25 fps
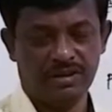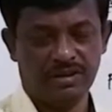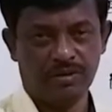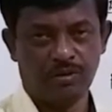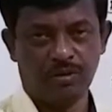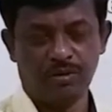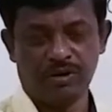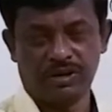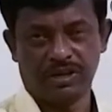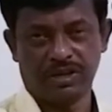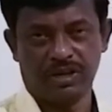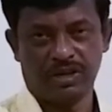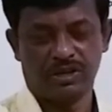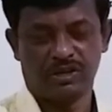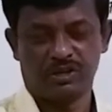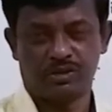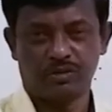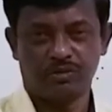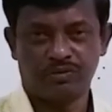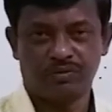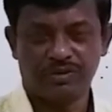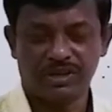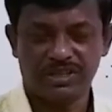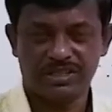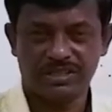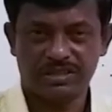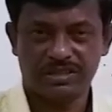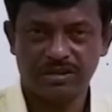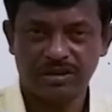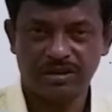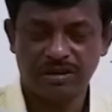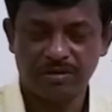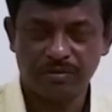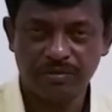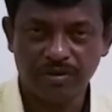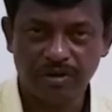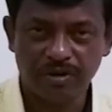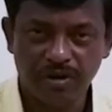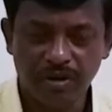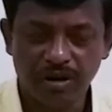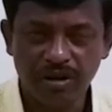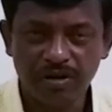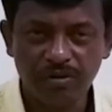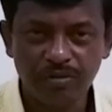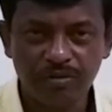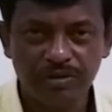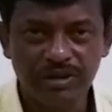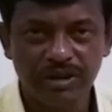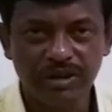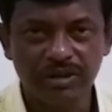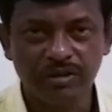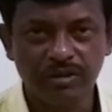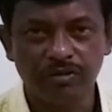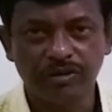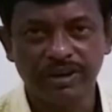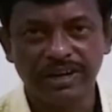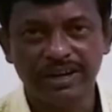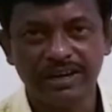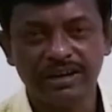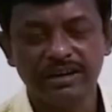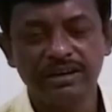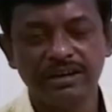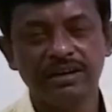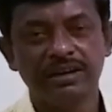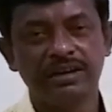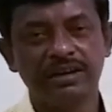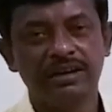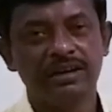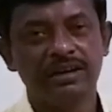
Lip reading: Okay, so first of all we require